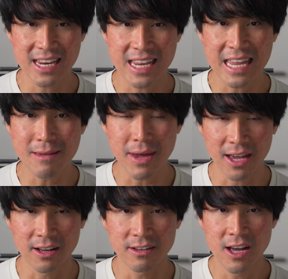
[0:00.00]

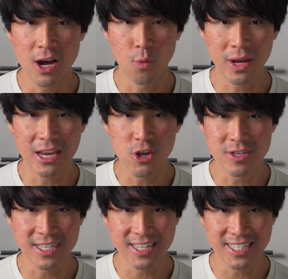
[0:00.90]
email, we can
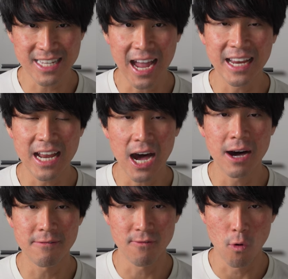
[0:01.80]
use it to sign
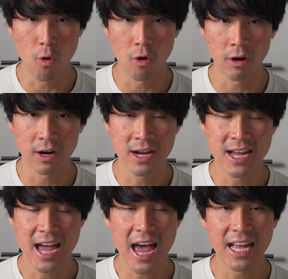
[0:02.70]
up for
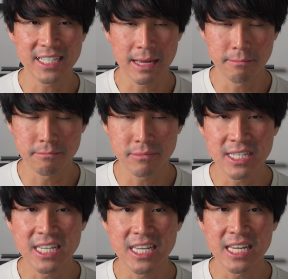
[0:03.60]

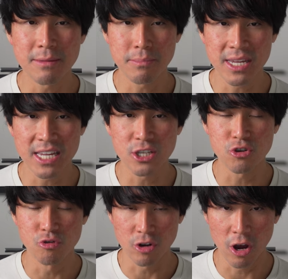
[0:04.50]
SMTP
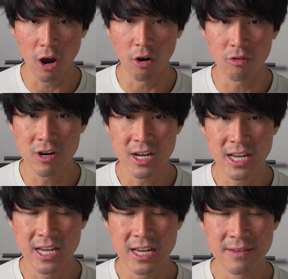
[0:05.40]
to go.
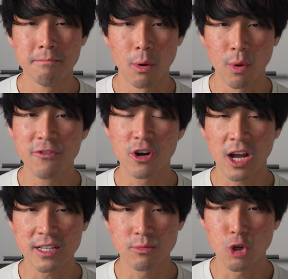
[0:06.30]
But with your
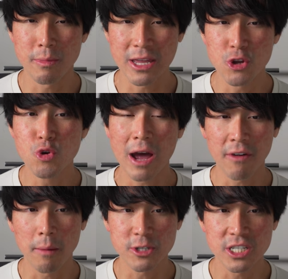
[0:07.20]
custom domain, you do have
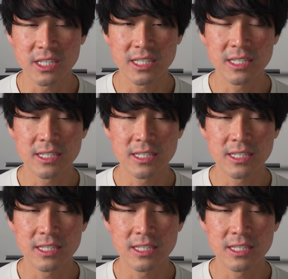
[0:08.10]
options.